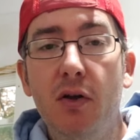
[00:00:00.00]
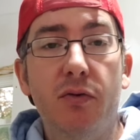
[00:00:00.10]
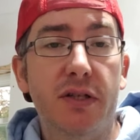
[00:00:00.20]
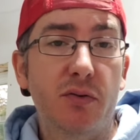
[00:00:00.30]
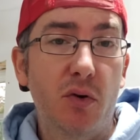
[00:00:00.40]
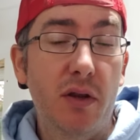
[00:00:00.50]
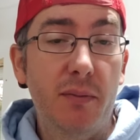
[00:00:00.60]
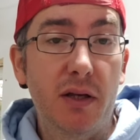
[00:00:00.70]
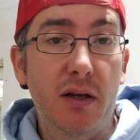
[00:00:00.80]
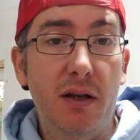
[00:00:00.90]
we store
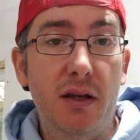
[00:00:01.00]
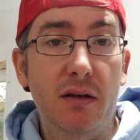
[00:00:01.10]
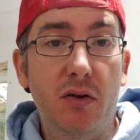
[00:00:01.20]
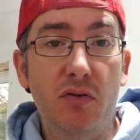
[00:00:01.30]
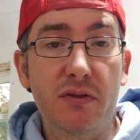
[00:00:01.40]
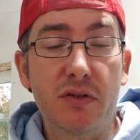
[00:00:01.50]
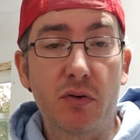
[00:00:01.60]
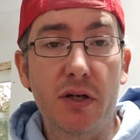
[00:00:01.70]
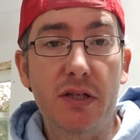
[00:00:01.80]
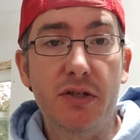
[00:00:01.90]
them in cold
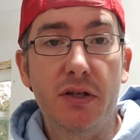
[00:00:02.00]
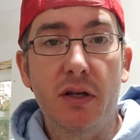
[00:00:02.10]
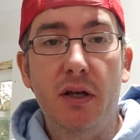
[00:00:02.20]
storage